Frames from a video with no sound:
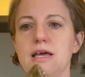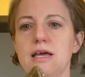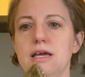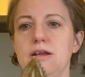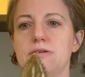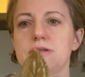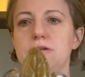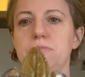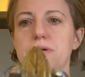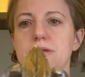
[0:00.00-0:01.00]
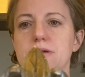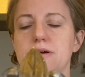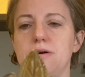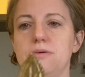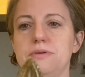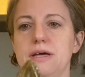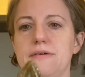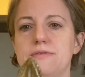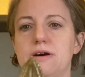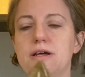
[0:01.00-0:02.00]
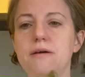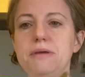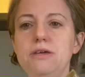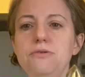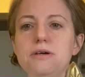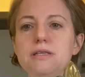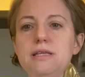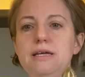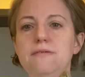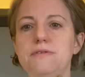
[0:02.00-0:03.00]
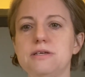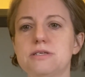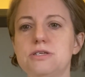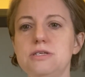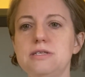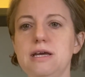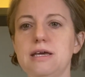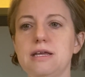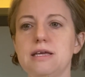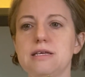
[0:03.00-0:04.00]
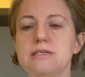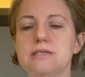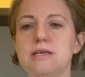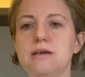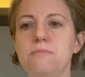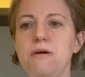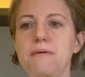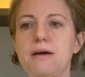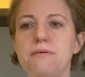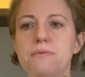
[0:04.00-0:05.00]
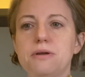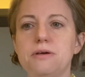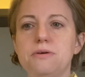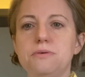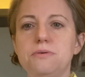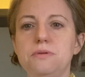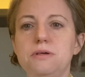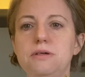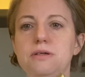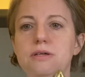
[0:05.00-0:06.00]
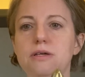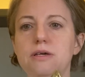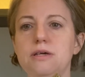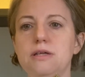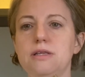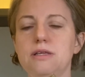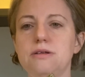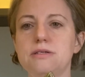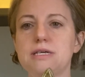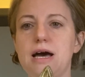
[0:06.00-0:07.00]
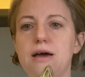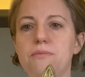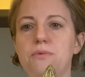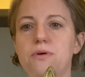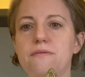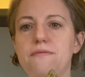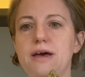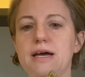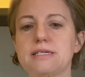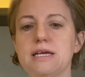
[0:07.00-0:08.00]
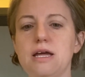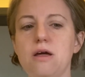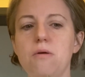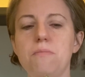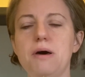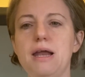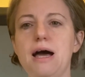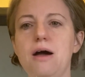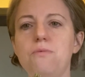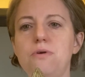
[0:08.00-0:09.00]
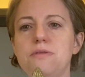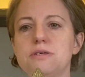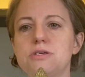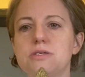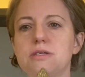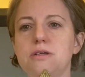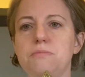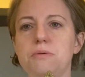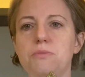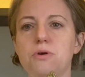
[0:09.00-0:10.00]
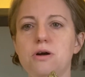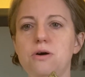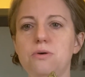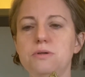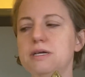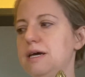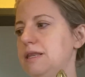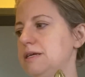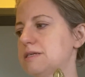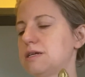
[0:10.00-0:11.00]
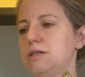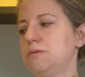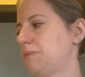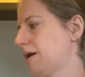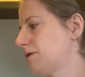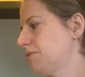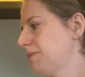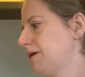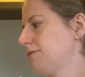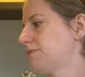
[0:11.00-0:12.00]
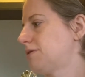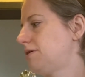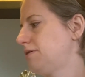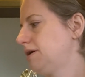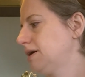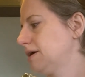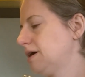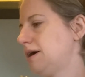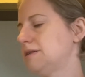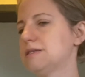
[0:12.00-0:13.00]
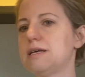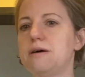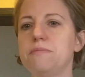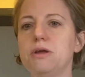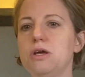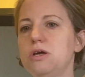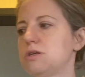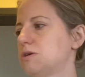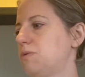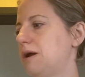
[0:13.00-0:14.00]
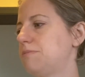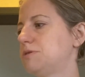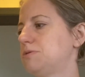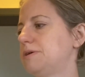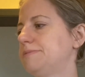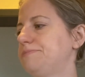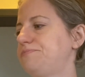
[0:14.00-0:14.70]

You know, there's a little bit of the gold left on it. I mean, you could leave this just like it is. Probably have a pretty cool little time-worn effect. But I want this just a little bit more gold. I think it's going to look better with my overall concept. So what I'm doing,